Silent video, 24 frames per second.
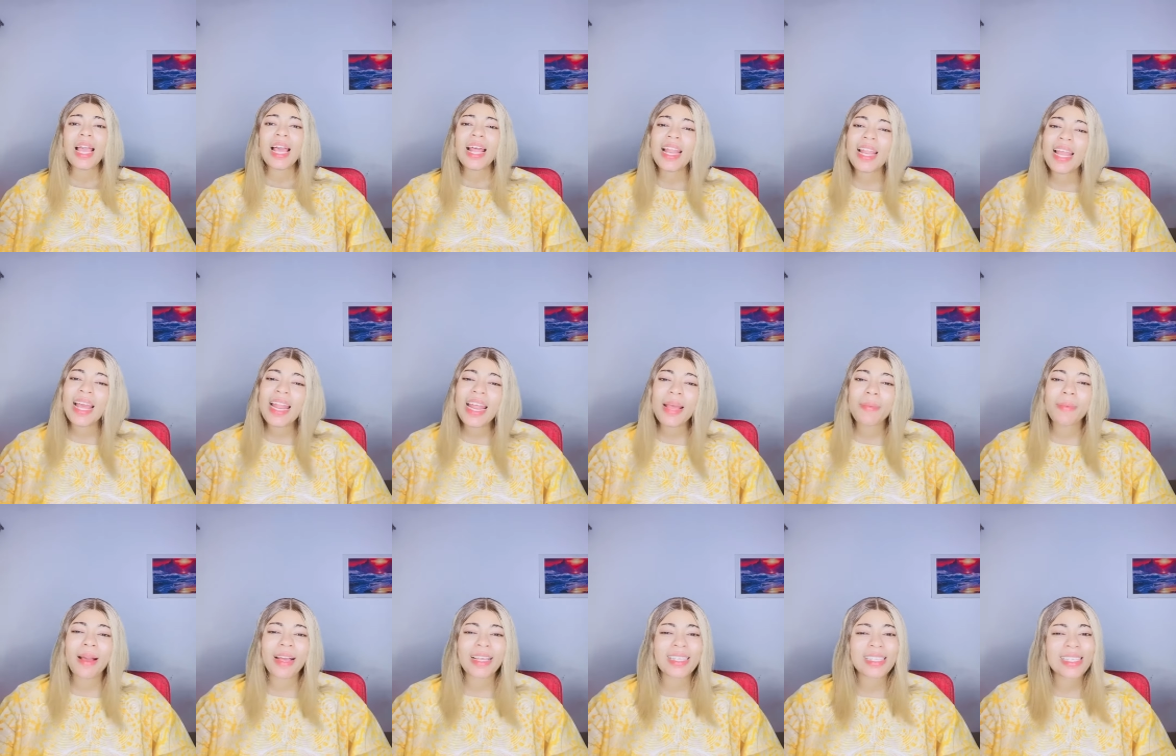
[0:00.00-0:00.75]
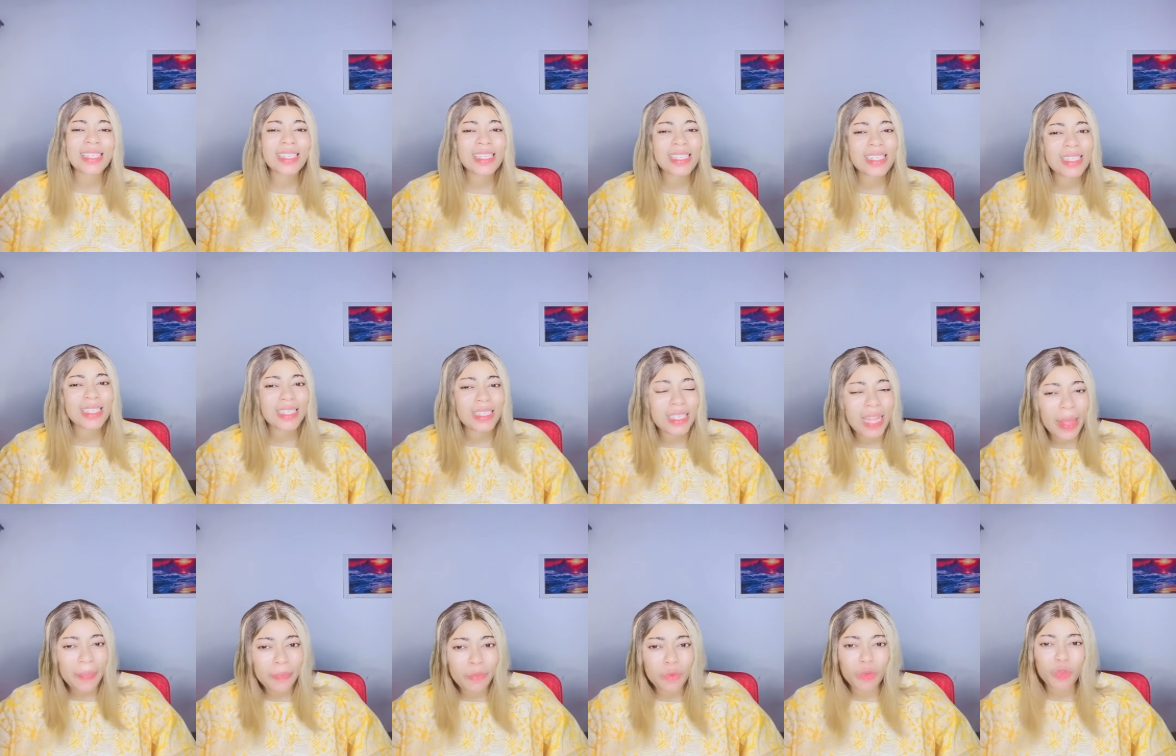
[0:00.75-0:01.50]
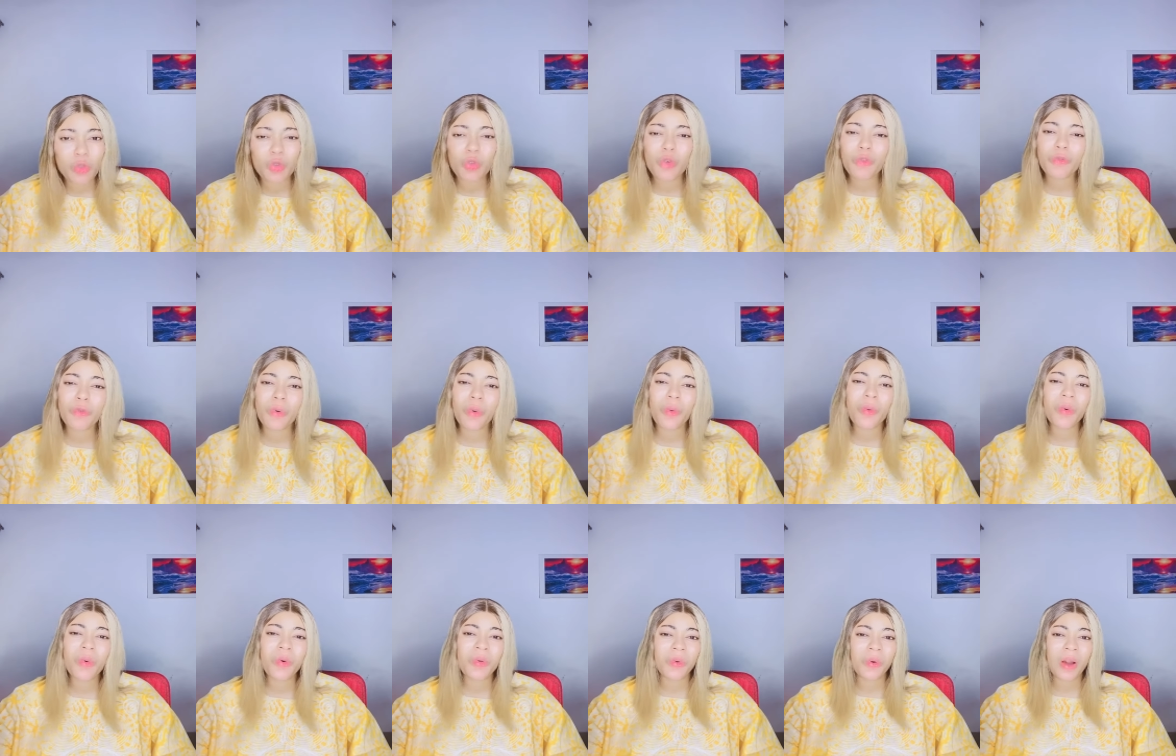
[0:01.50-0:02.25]
Let them accept you for
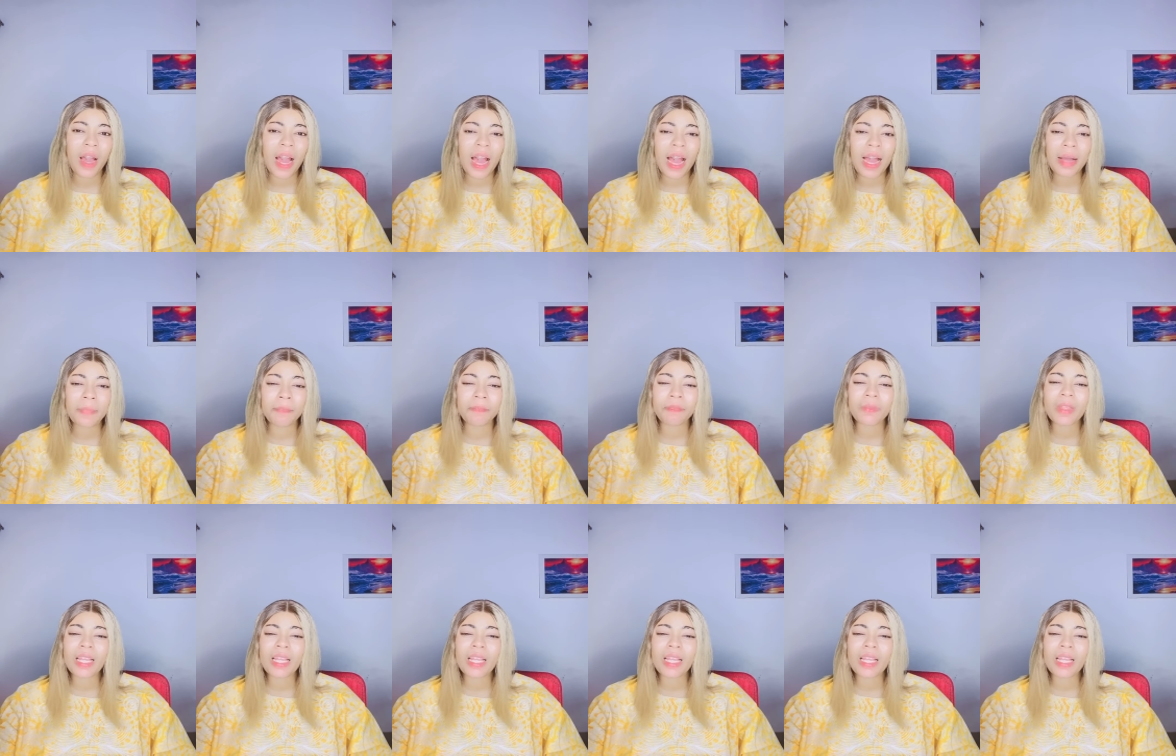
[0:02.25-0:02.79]
who you are.